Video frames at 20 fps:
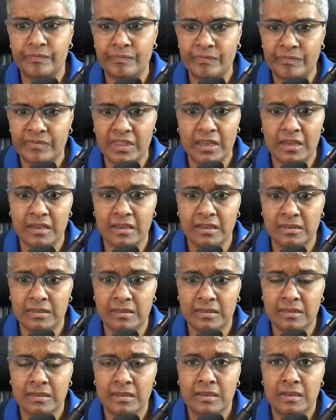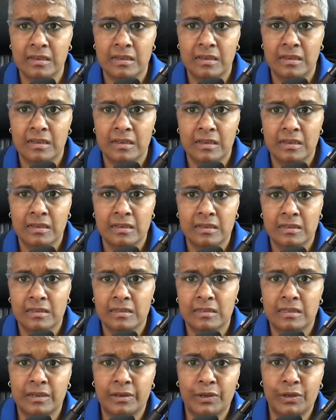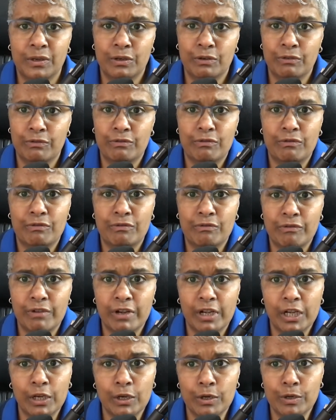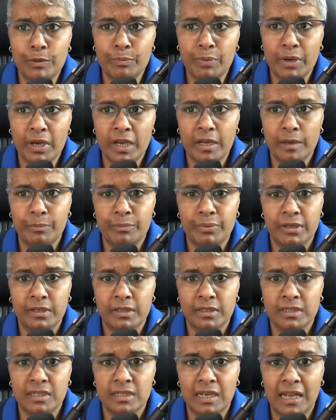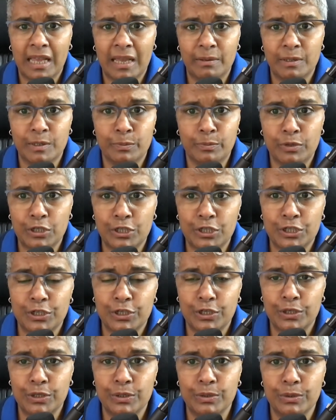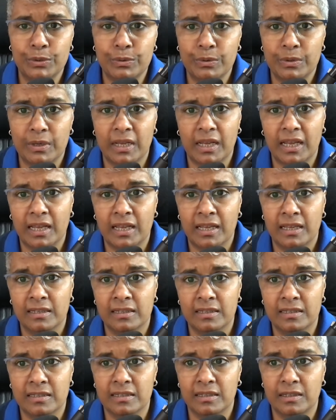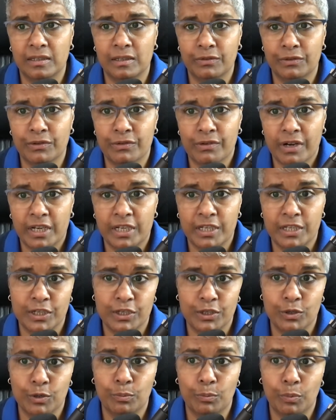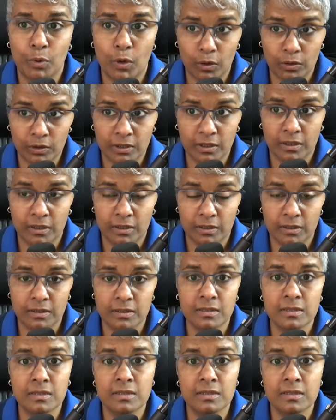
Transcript: Yes. So your renewed purpose now is pushing you, and you've created your podcast.